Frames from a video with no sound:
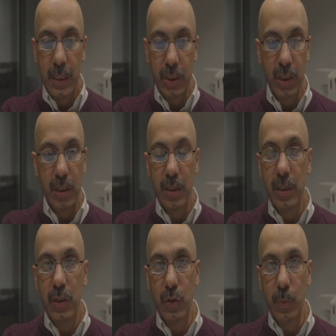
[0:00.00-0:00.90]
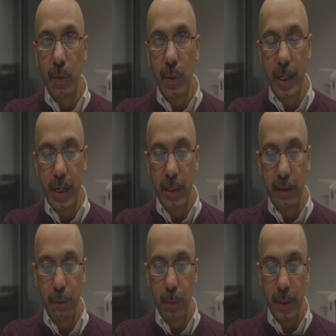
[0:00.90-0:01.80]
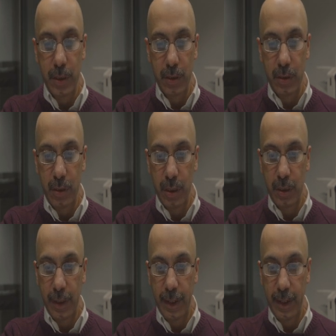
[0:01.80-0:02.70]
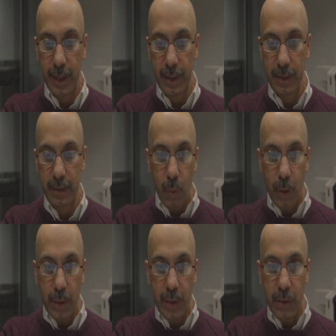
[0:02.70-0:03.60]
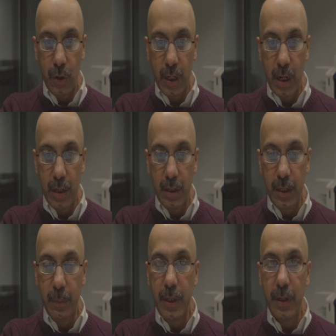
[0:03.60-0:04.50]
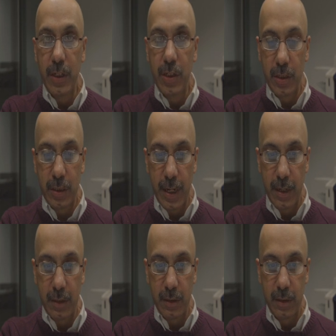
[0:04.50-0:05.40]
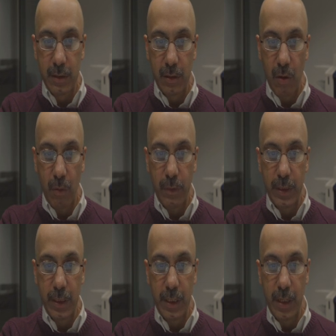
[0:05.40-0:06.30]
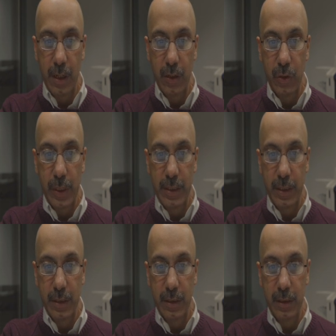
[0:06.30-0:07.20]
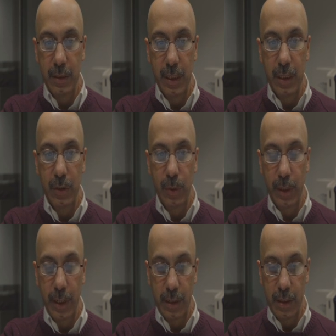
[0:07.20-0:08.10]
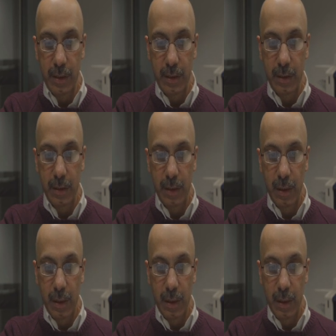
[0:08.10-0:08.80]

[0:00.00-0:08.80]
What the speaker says: she doesn't need to provide any information. Just click next. What is your current immigration status? Obviously they are US citizen, they need to click this.